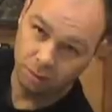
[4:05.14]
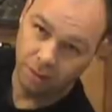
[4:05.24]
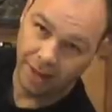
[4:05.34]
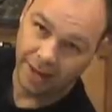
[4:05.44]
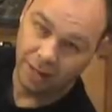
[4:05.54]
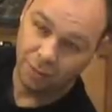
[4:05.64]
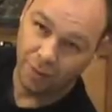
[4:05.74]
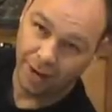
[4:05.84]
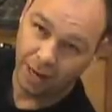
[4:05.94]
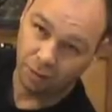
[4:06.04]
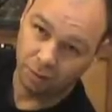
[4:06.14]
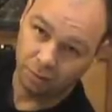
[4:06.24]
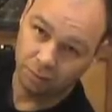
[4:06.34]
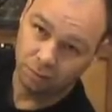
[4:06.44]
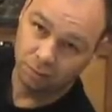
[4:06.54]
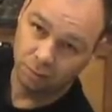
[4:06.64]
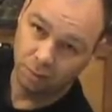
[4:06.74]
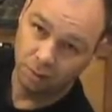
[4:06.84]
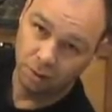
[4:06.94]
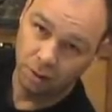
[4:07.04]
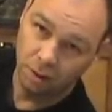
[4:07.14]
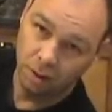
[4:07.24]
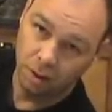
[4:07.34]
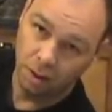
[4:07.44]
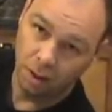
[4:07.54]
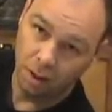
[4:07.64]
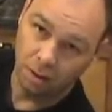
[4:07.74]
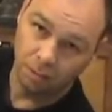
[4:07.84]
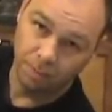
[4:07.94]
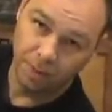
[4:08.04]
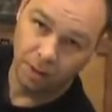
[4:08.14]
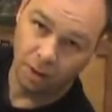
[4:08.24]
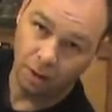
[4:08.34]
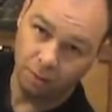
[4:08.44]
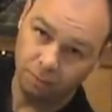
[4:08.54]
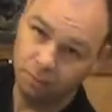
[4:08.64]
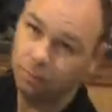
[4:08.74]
Yeah, he needs Viagra. And the BR